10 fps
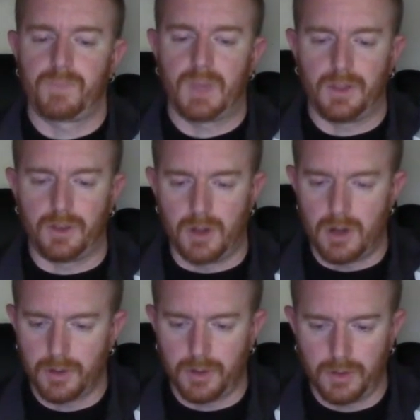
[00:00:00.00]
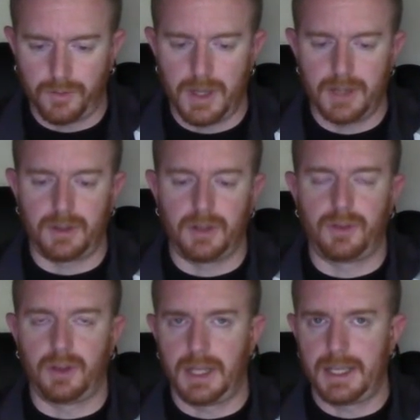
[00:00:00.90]
The longer the hook phase is,
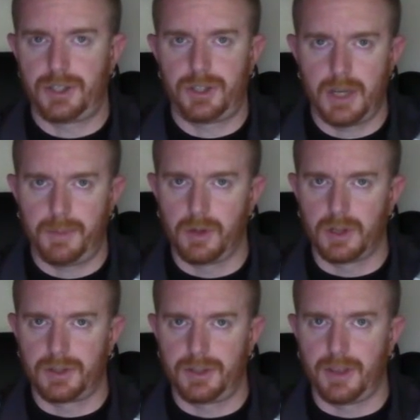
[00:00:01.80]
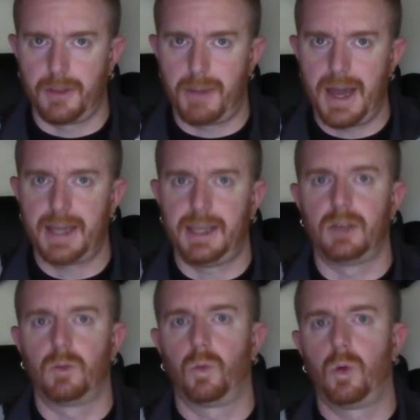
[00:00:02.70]
the less shape you're going to see on the back
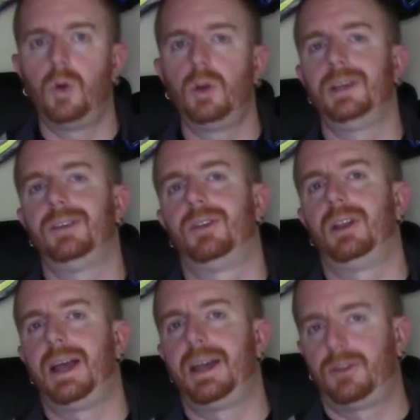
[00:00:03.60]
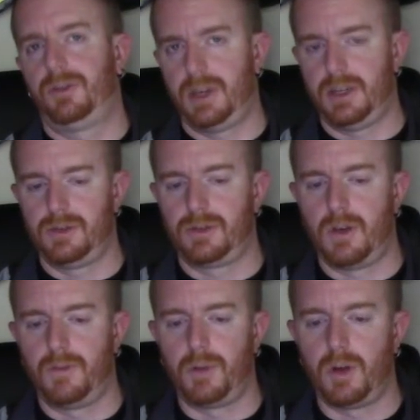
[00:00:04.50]
end. Roll is the last phase
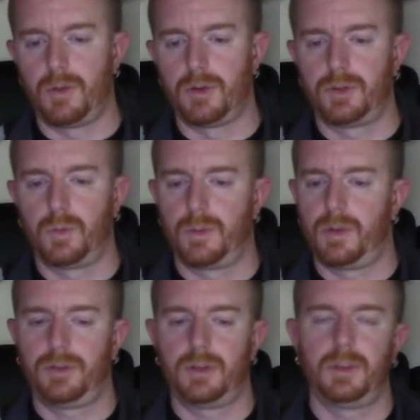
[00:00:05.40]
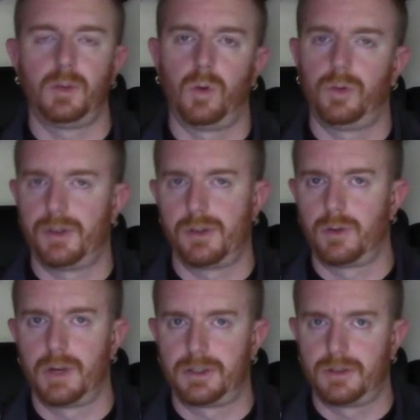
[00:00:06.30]
of ball motion, where the ball simply rolls in the
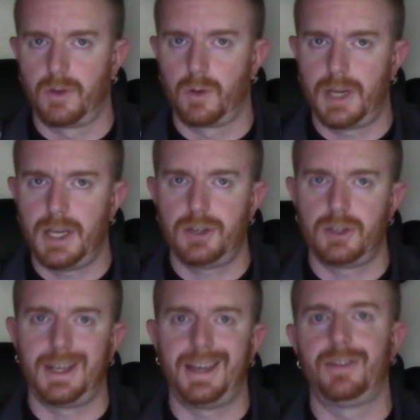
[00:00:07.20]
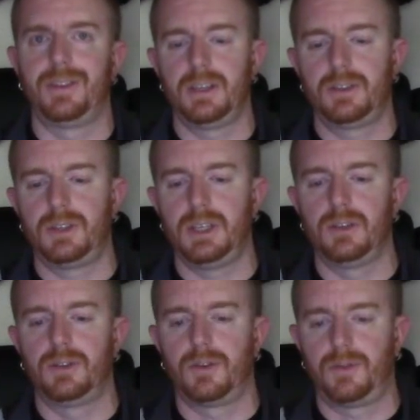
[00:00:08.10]
direction of rotation, and this
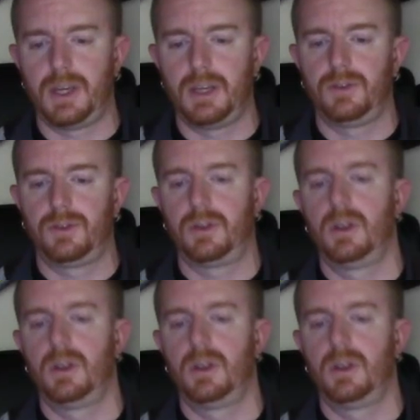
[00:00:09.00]
is the phase